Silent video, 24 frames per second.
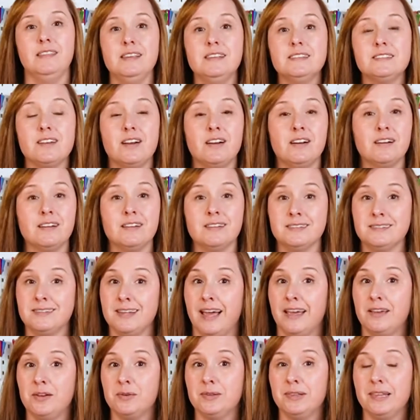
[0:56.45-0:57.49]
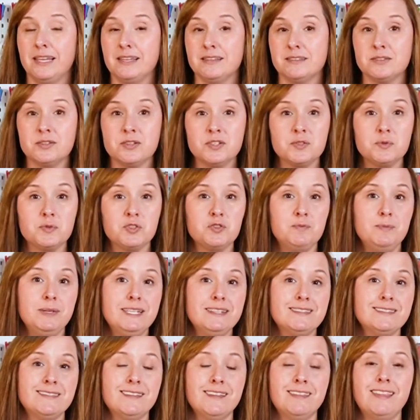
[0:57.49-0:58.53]
These are diode lasers, which
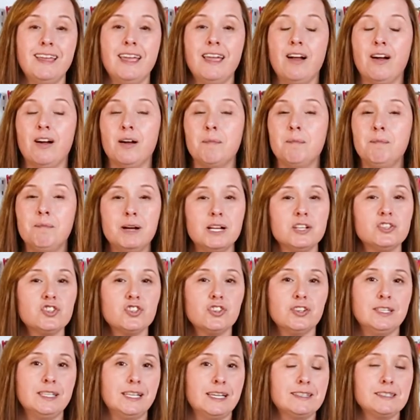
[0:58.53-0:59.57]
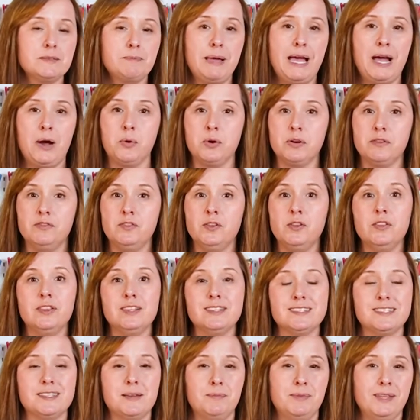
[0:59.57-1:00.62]
means that they are much less powerful
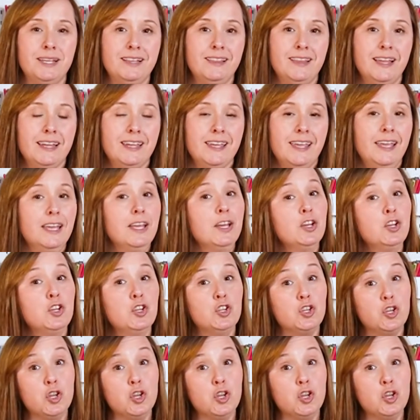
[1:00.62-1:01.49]
than something like a